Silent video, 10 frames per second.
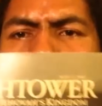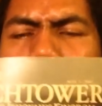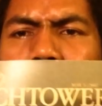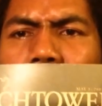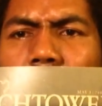
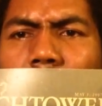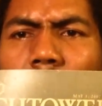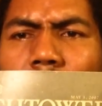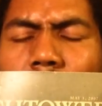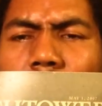both of these
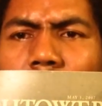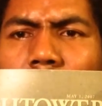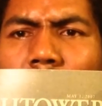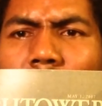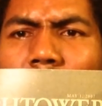come from
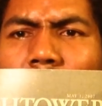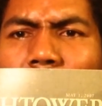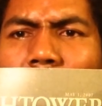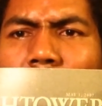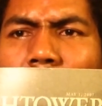the faithful
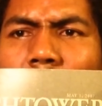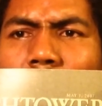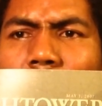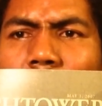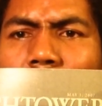slave, right?
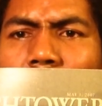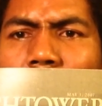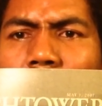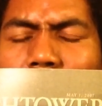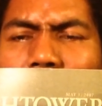
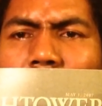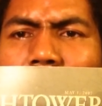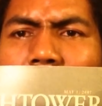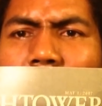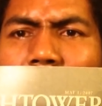And faithful
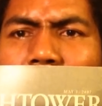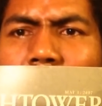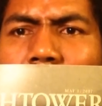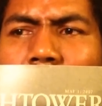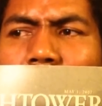slave getting
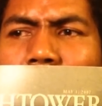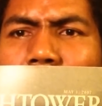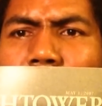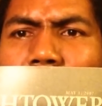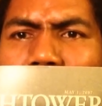
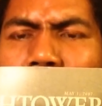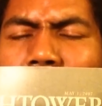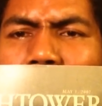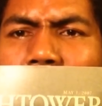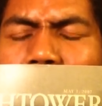the
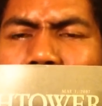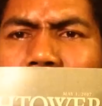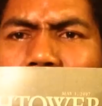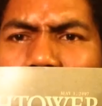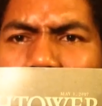ingredients
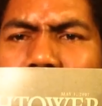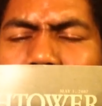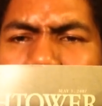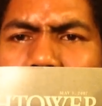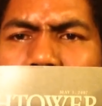from Jehovah and
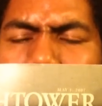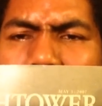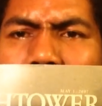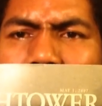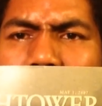Jesus,
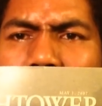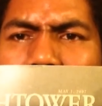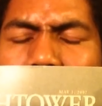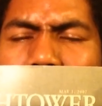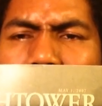right?
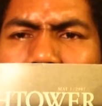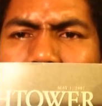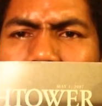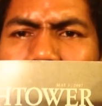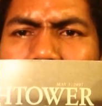
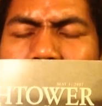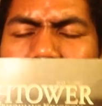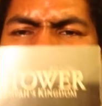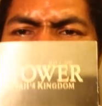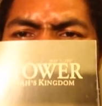
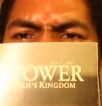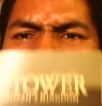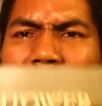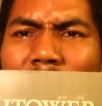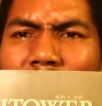If that's the
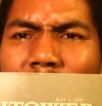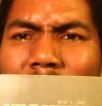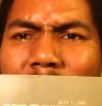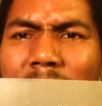case,